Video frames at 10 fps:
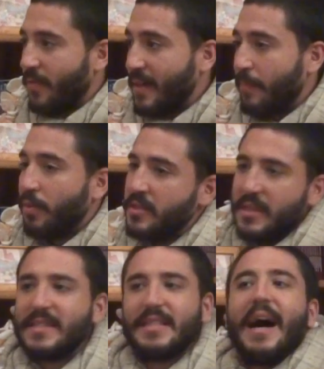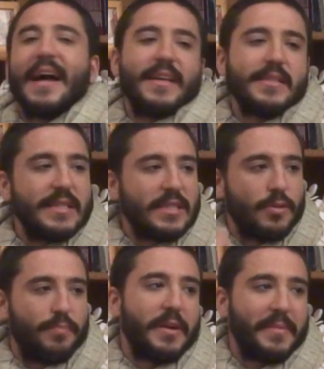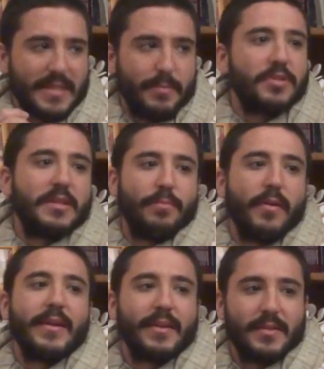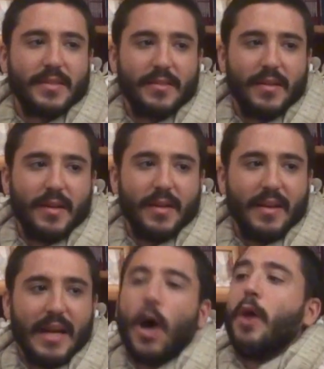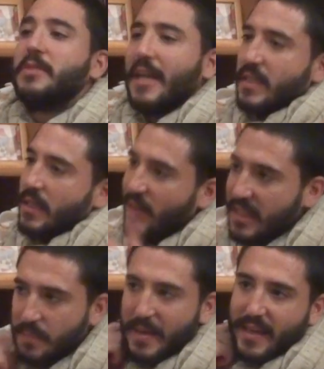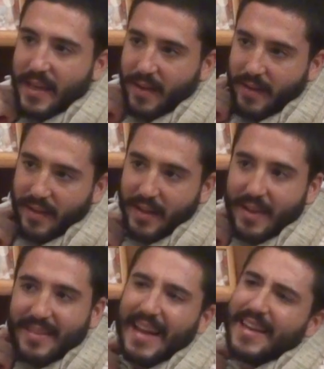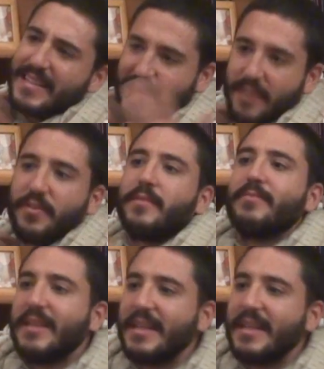for that person is the highest, is supreme, is the most important. Objectively speaking, then it's different.